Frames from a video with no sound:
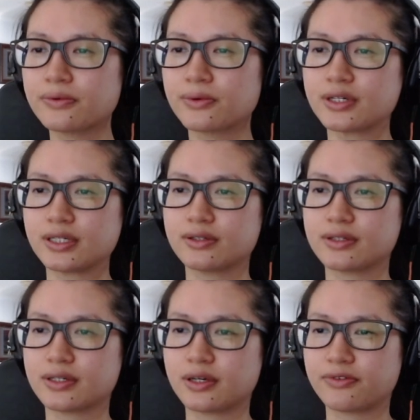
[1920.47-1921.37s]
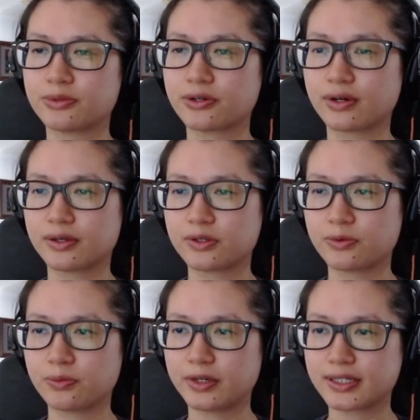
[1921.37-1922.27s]
Ritil to give up trying to
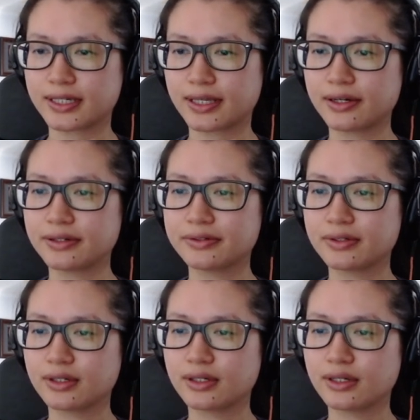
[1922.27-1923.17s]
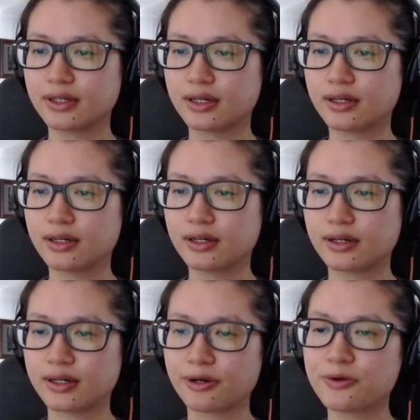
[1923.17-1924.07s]
put me together.
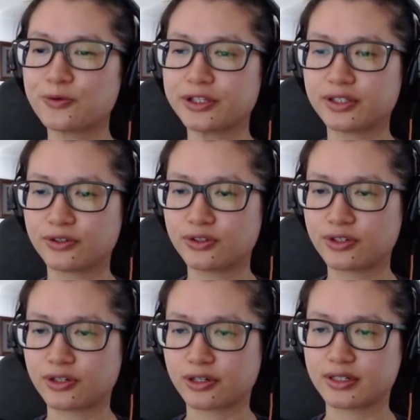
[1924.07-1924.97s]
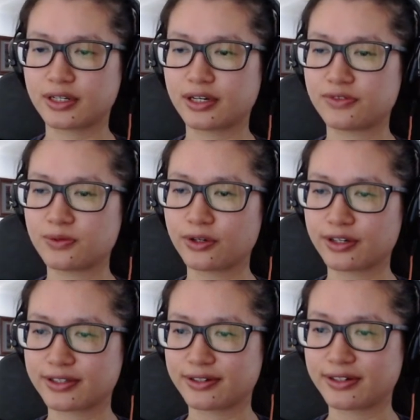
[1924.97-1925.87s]
I don't want the good doctor to have to
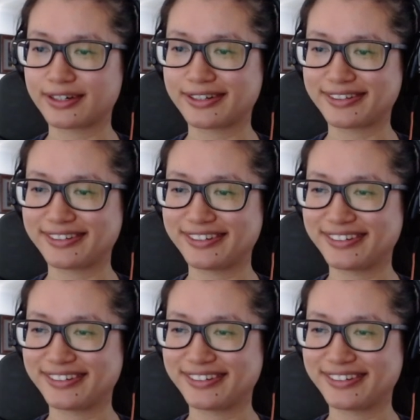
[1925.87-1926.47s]
work so hard.